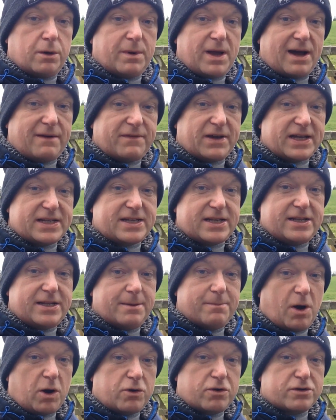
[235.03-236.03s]
there we have it,
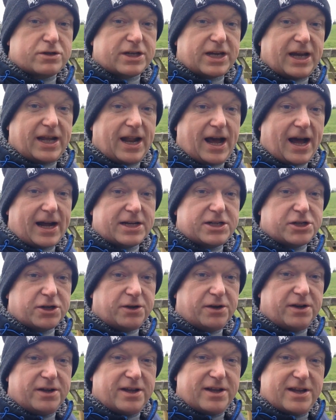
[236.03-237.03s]
democracy in
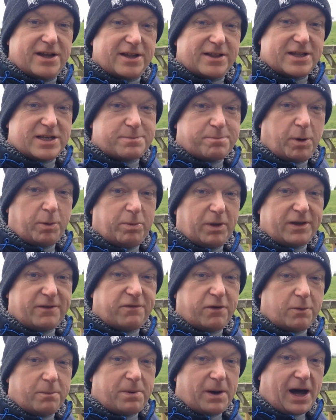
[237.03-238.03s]
action. This
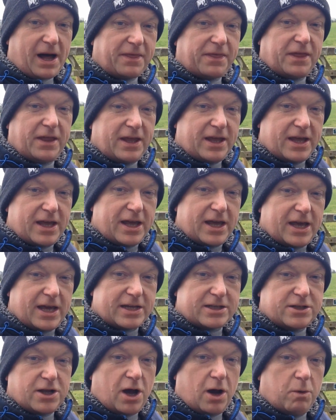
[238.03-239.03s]
public footpath
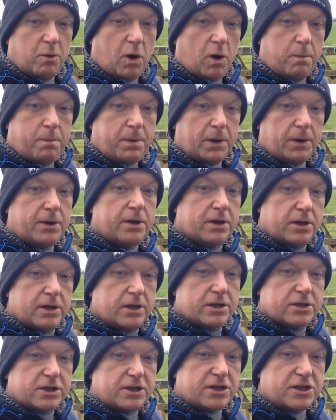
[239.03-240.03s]
is now open
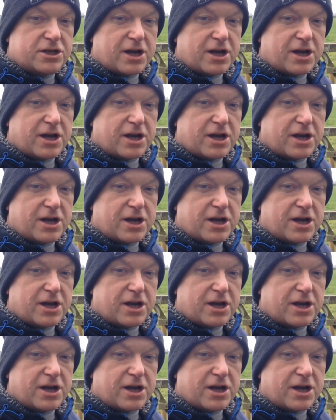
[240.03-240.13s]
to